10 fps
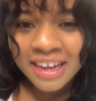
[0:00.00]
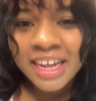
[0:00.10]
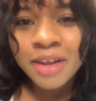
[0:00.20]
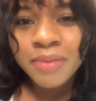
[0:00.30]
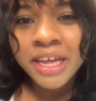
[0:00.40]

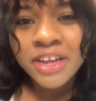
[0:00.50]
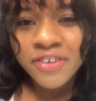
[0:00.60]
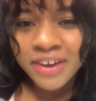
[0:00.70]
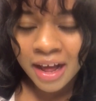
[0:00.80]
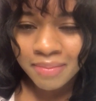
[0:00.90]
And I'm like,
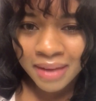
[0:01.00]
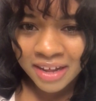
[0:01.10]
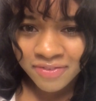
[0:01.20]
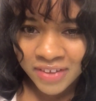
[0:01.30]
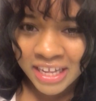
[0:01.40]
you're not
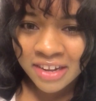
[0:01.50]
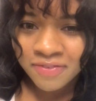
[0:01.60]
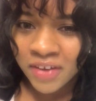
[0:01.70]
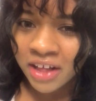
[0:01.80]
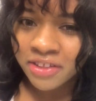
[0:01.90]
my
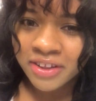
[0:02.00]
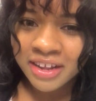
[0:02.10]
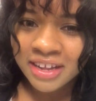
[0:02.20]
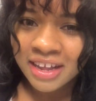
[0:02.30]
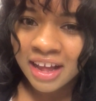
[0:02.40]
fucking father,
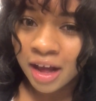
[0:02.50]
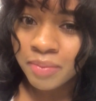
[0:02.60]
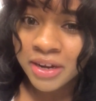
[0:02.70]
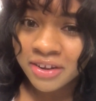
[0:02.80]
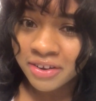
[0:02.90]
like,
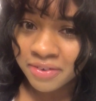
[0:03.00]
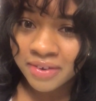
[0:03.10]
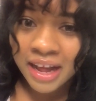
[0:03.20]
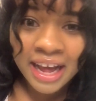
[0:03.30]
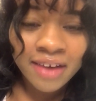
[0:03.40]
I'm an
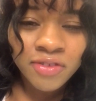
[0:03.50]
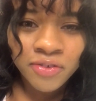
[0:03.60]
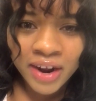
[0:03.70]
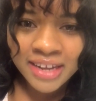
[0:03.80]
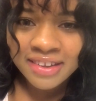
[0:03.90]
adult, I have the
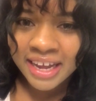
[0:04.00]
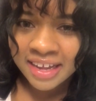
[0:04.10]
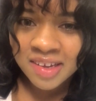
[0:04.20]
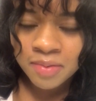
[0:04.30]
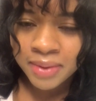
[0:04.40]
right to
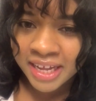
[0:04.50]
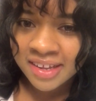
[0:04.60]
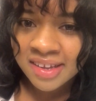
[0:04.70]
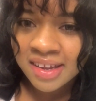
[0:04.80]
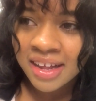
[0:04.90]
cancel
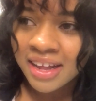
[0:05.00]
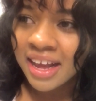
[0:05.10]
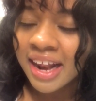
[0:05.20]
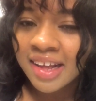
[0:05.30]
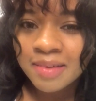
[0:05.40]
plans.
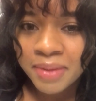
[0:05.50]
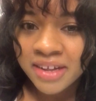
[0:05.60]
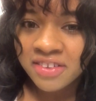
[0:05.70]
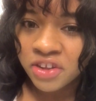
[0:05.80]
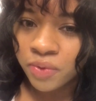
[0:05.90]
And I
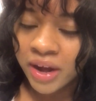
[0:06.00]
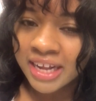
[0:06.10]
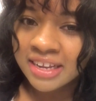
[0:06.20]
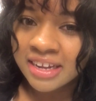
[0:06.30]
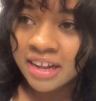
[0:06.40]
explained to you why
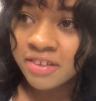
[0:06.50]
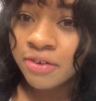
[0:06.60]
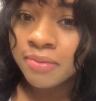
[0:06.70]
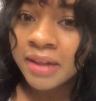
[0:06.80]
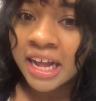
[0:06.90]
I did. I
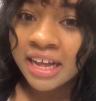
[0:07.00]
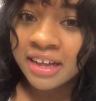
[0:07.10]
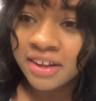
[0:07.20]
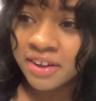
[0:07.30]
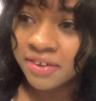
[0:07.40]
told him that
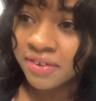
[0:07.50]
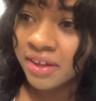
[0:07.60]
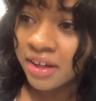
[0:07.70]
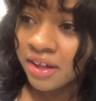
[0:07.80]
I, you know,